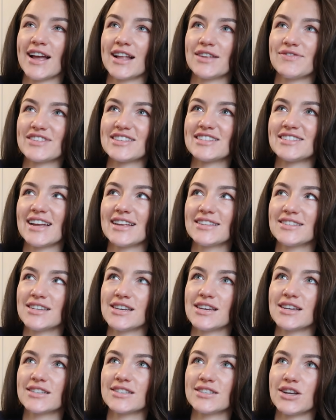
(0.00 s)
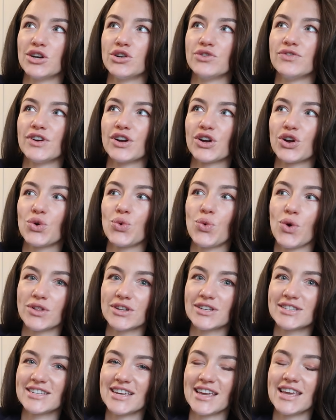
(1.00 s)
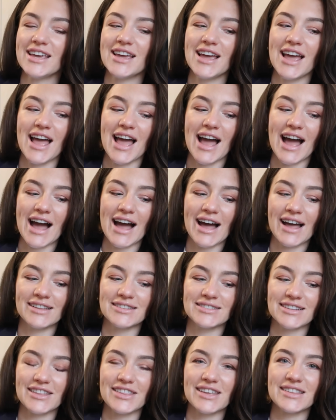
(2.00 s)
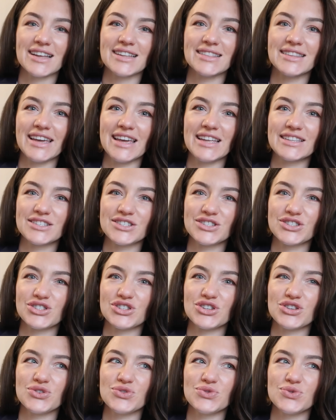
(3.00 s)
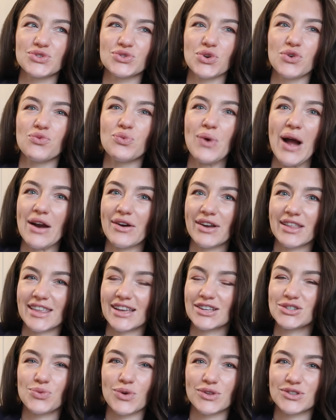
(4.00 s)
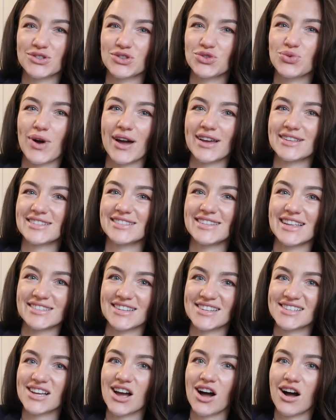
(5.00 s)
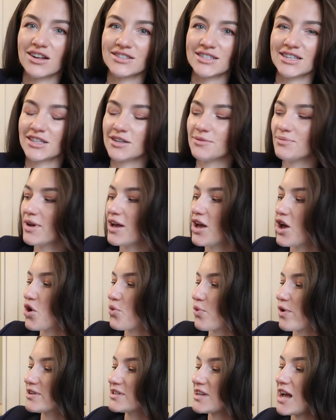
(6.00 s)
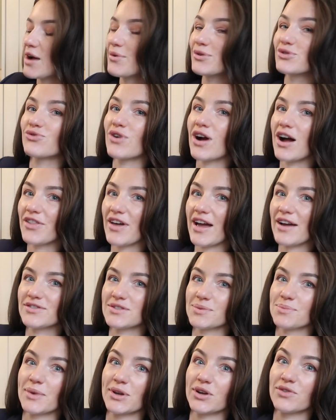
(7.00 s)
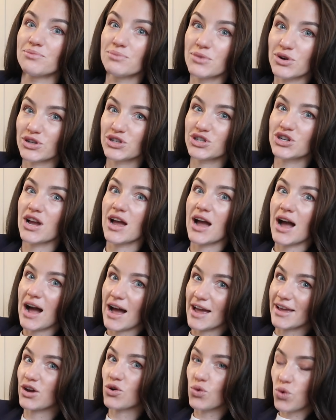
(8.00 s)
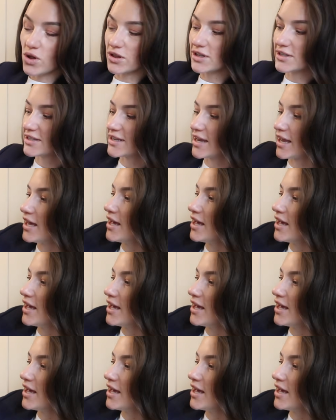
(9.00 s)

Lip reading: kind of aesthetics over quality, and I think that leads to sort of wearing things once or twice and then discarding them, whereas I would rather have something of much higher quality.